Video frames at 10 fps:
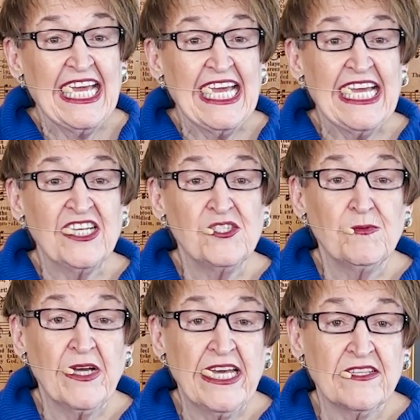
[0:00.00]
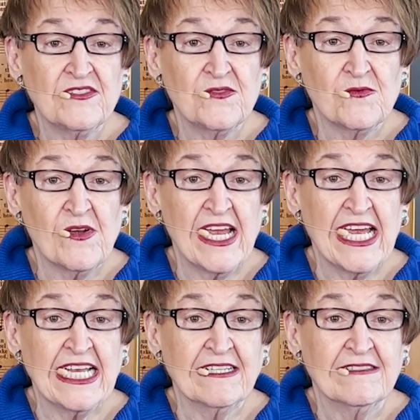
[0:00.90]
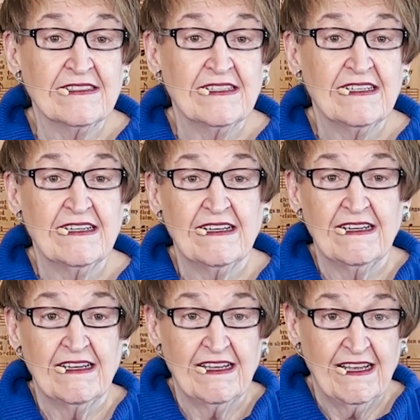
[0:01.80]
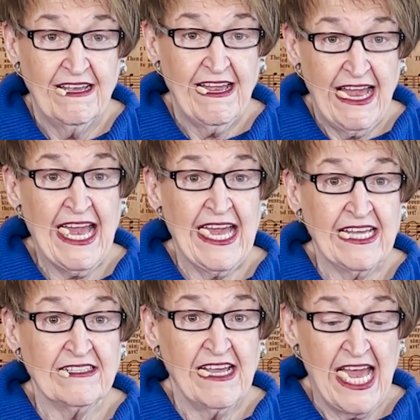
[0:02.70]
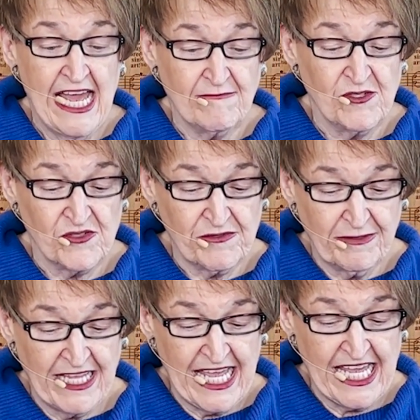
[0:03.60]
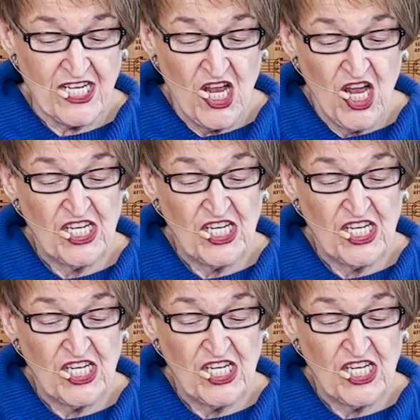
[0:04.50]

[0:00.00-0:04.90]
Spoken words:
Ishbosheth's reign and Abner's plan